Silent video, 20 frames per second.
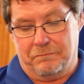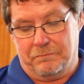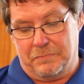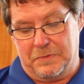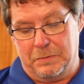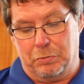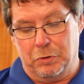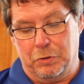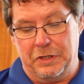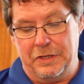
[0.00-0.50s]

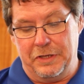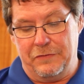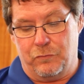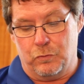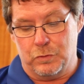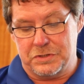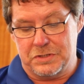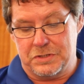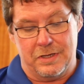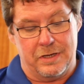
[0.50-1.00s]
The
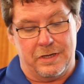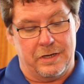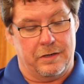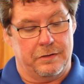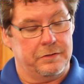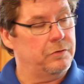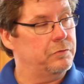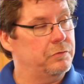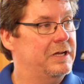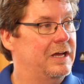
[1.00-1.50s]
belief was
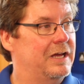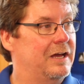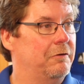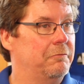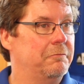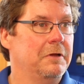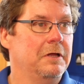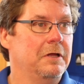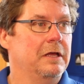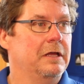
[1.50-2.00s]
there, no
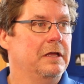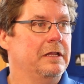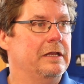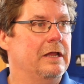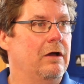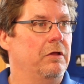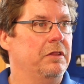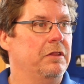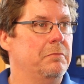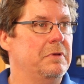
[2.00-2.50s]
doubt.
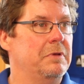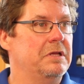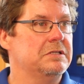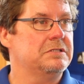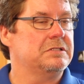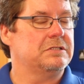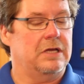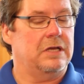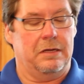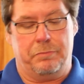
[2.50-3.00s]
Now, on the
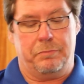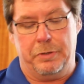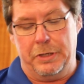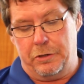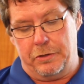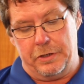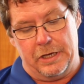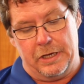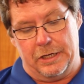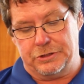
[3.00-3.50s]
men's side,
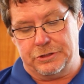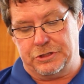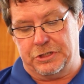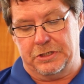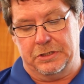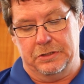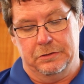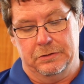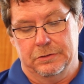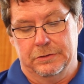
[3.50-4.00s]
Peter
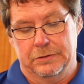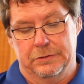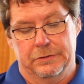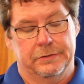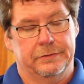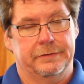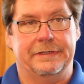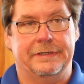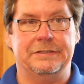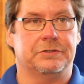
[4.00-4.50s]
Nagy,
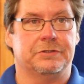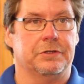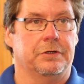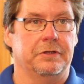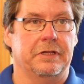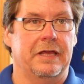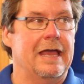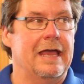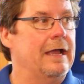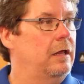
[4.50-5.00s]
he's
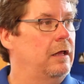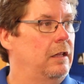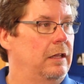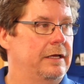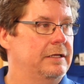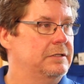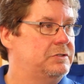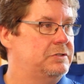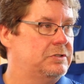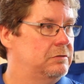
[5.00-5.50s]
earned the
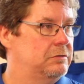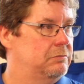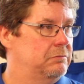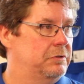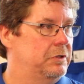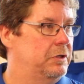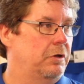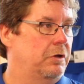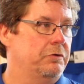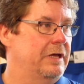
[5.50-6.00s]
accolades,
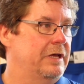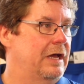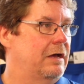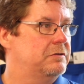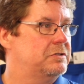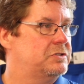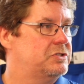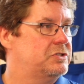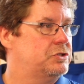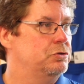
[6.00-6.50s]
no doubt.